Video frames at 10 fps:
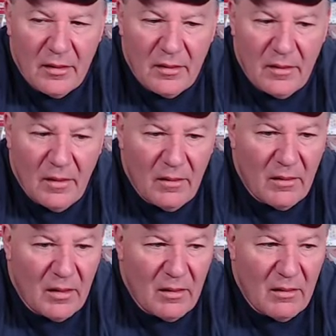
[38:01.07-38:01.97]
you know,
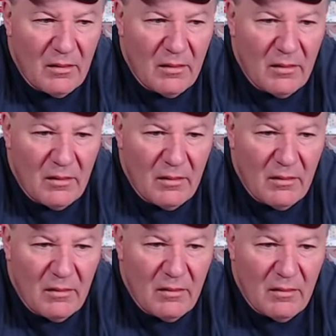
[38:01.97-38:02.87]

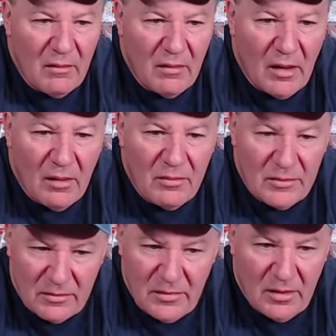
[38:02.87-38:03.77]
I would,
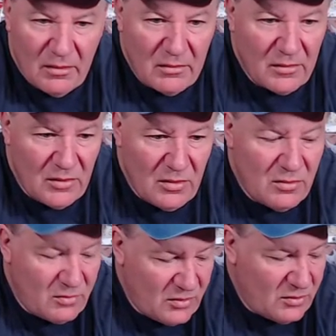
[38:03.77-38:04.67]
you know, you,
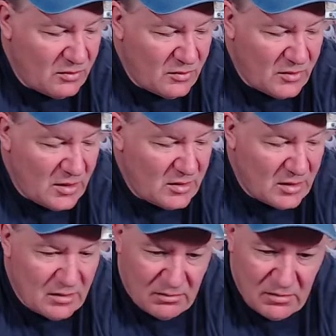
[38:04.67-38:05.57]
you, need
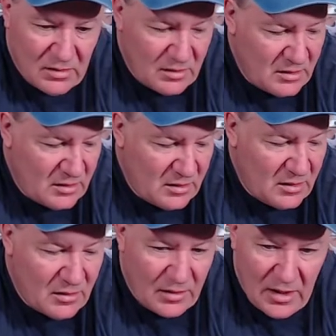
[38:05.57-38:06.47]
to, you
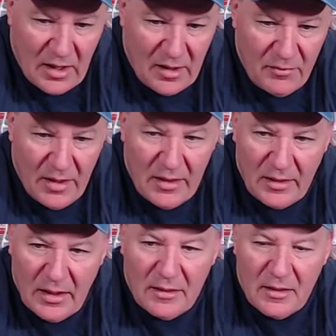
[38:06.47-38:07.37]
know, get out of bed and
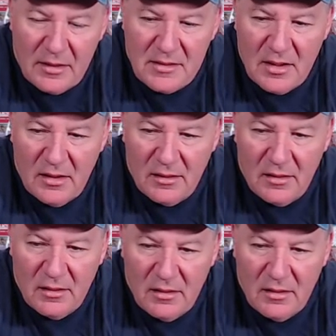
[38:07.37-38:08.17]
get things done.